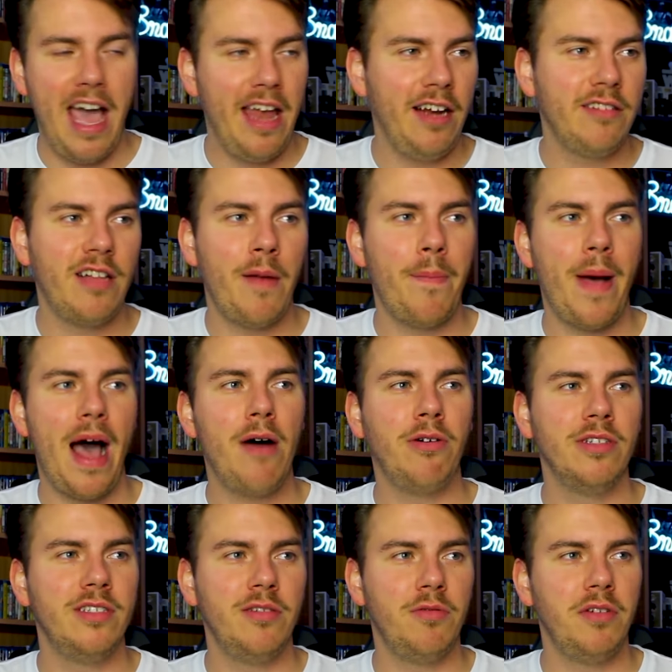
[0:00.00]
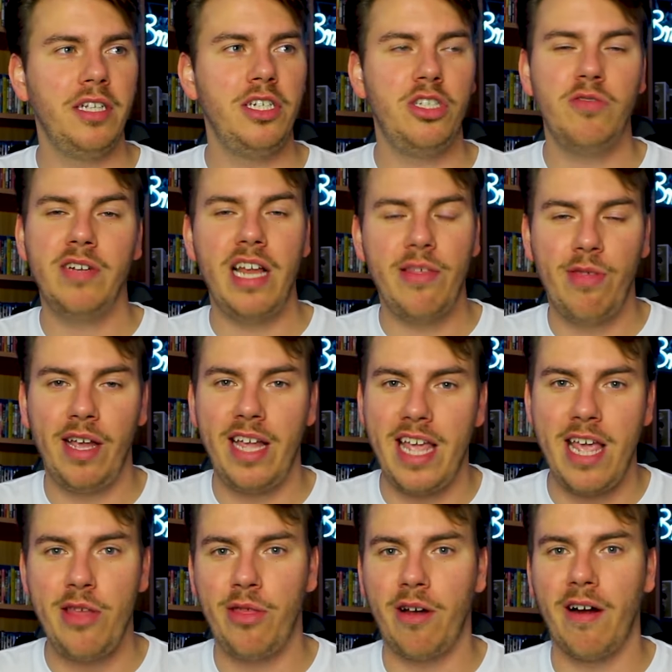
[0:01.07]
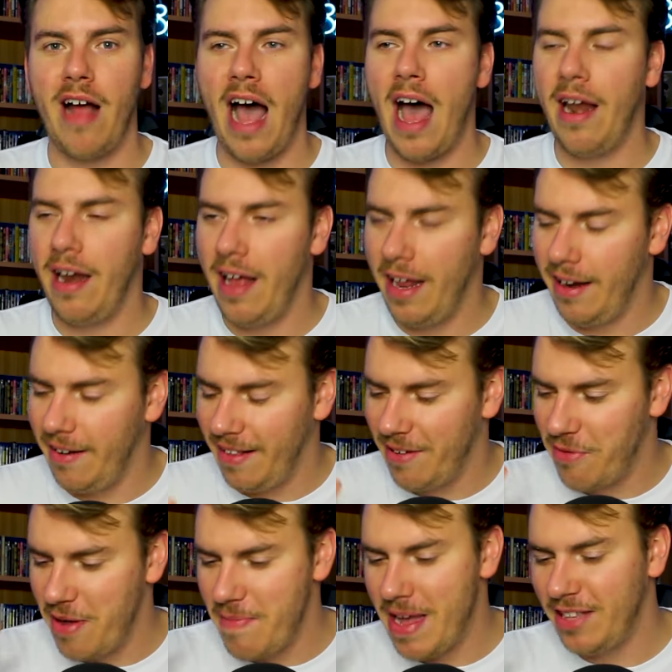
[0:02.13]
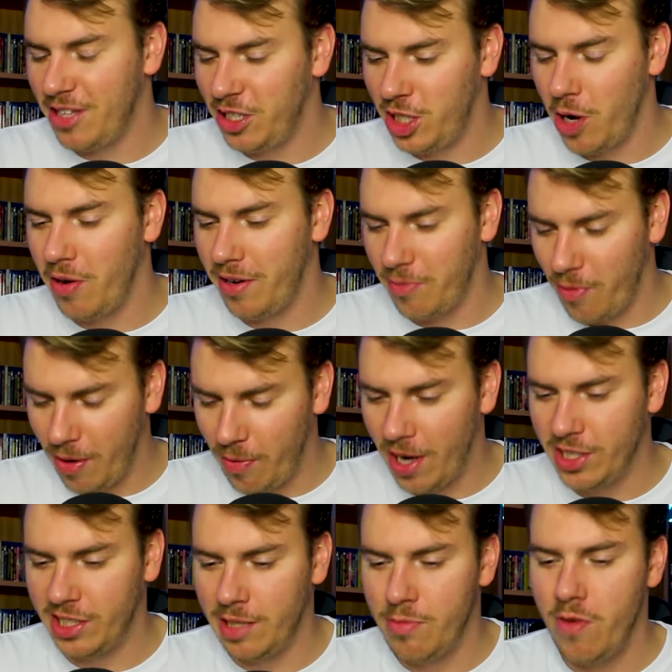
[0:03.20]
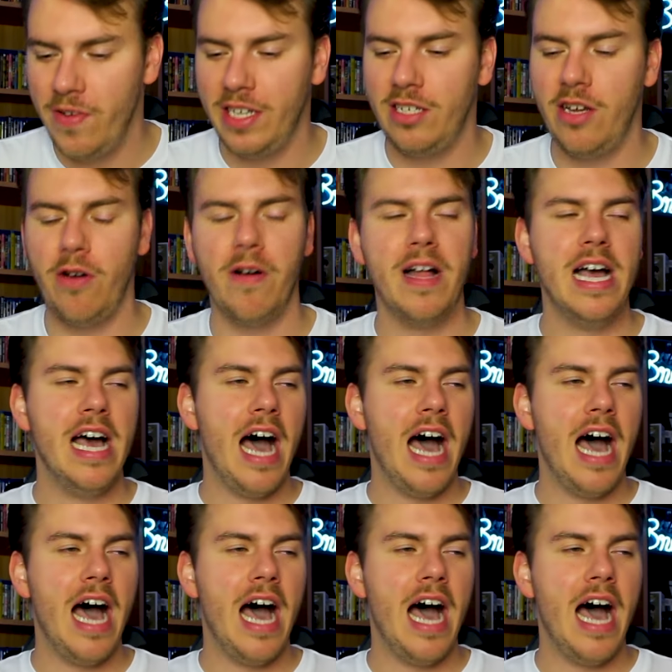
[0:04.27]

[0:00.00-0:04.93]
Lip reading: And Glen Powell didn't really do anything either. And we made the joke when watching the movie too.